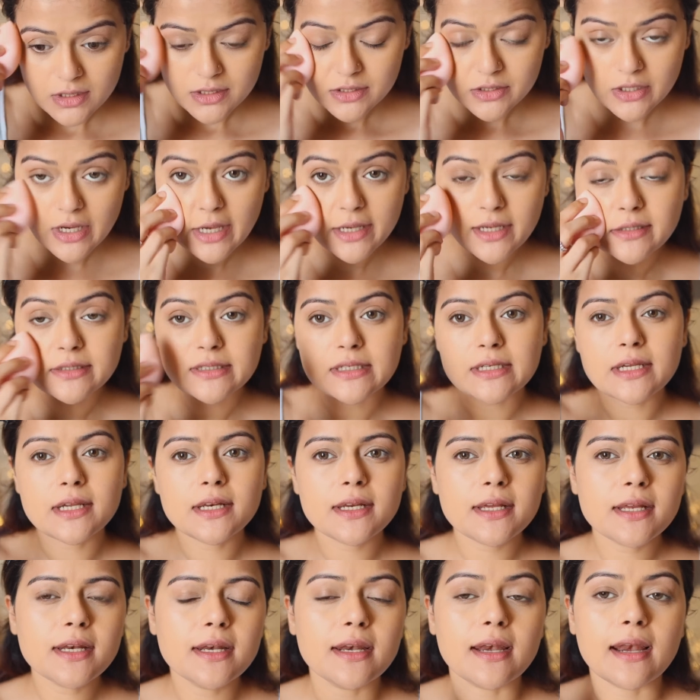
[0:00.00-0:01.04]
So I
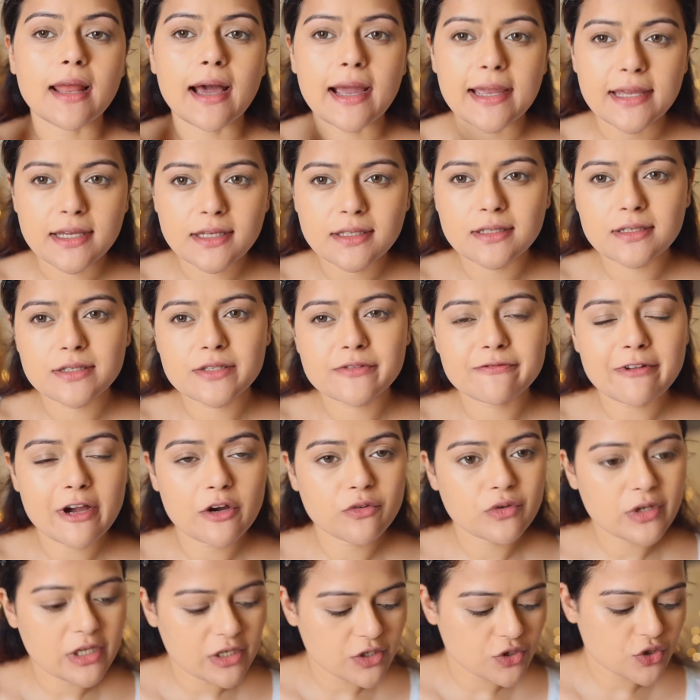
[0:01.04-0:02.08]
really like this
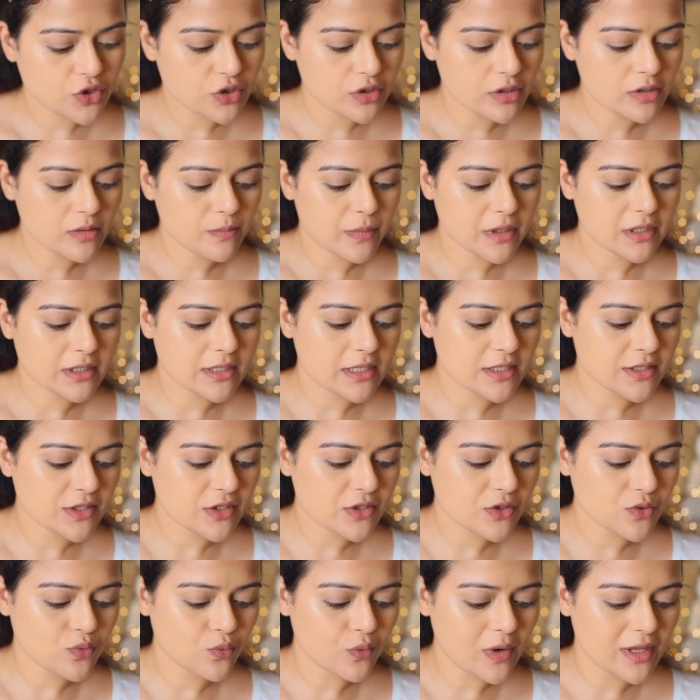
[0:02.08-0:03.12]
foundation, but there's
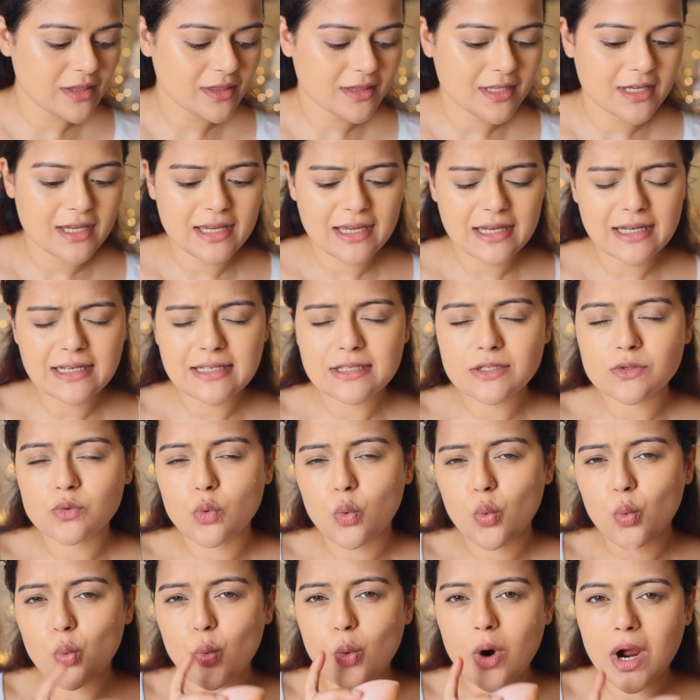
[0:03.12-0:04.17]
just one thing, it is
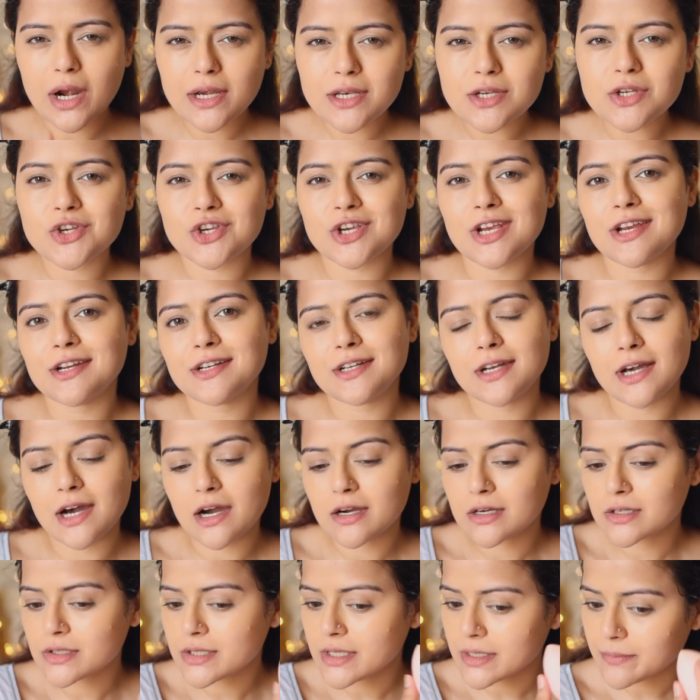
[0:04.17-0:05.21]
one shade
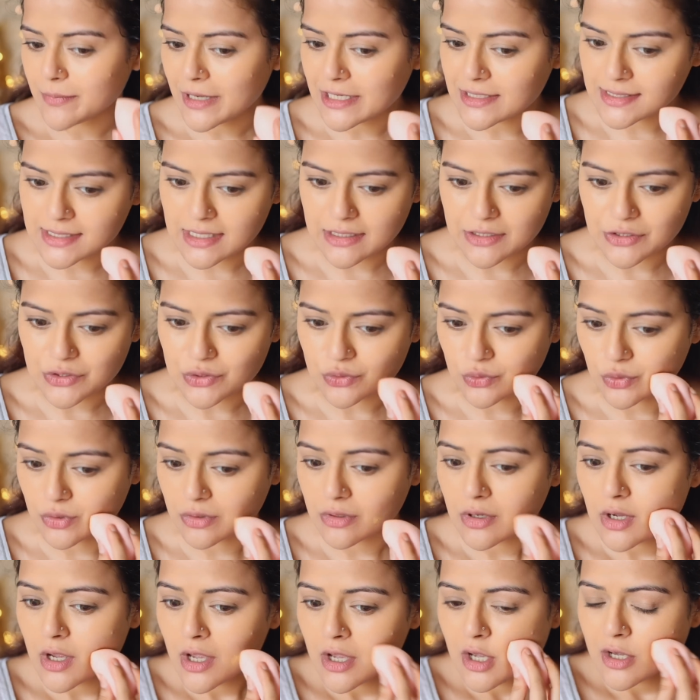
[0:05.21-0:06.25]
darker than my skin tone.
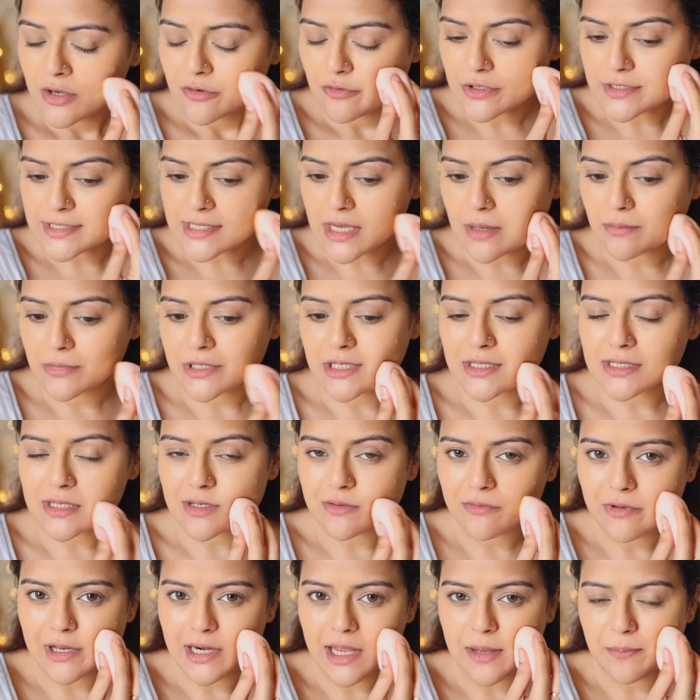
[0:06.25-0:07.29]
For some reason
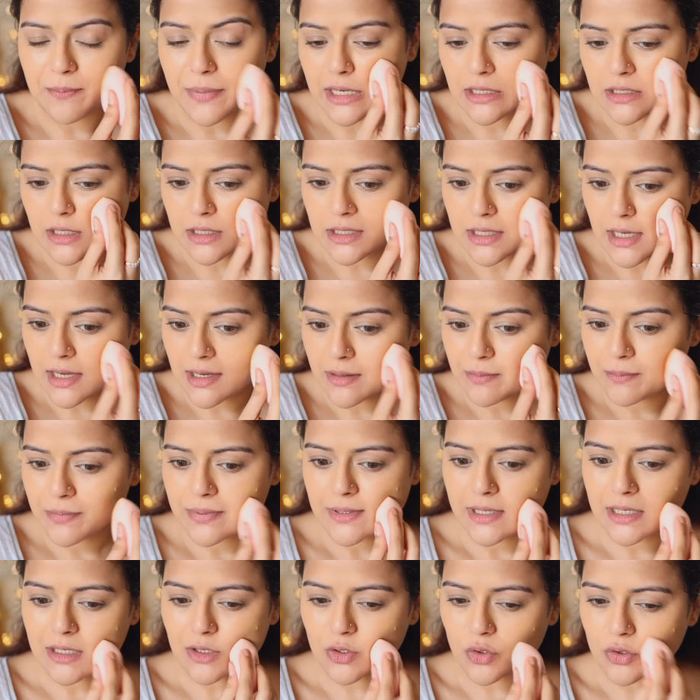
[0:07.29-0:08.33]
when I picked it up,
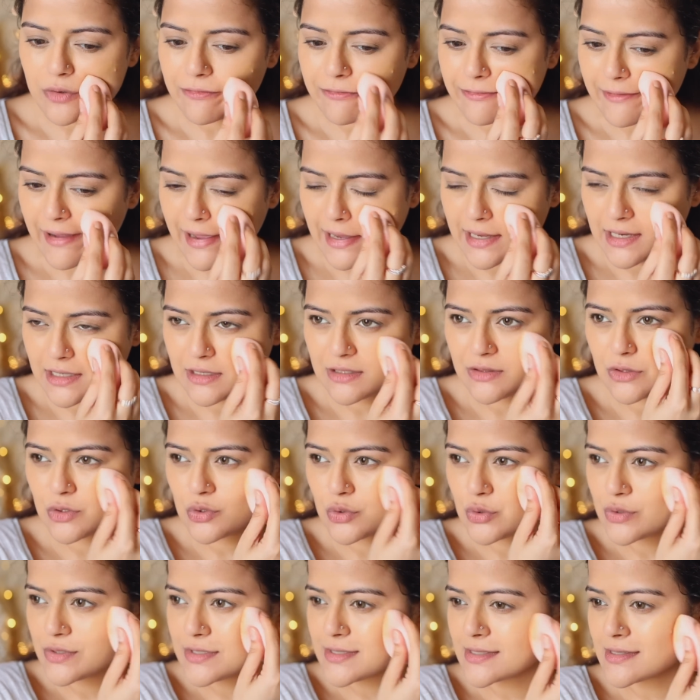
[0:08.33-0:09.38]
it looked fine in
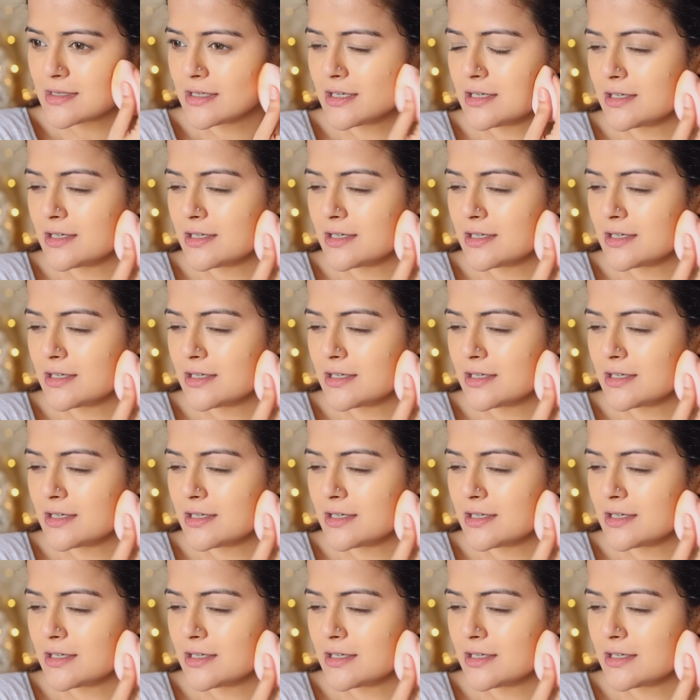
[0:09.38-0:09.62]
those